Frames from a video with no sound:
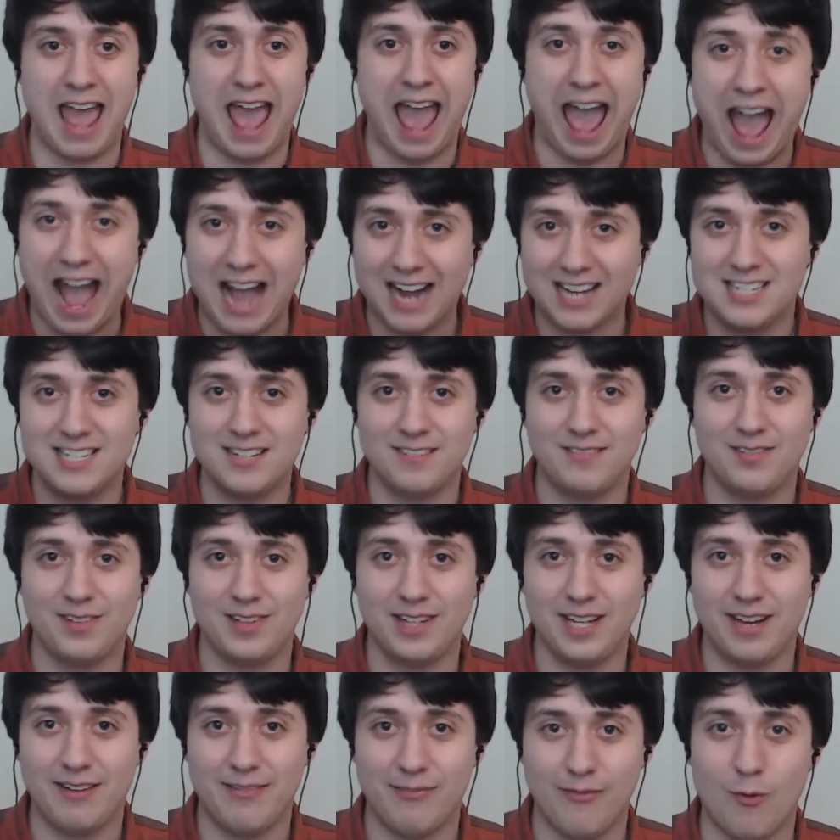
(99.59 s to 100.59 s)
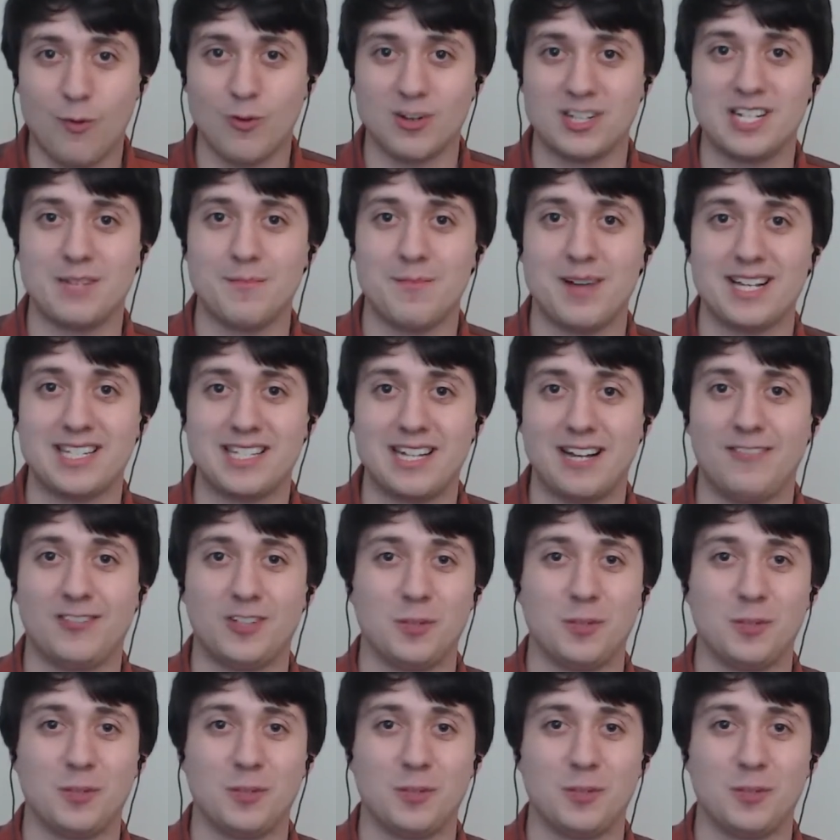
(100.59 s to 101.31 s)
actively forcing myself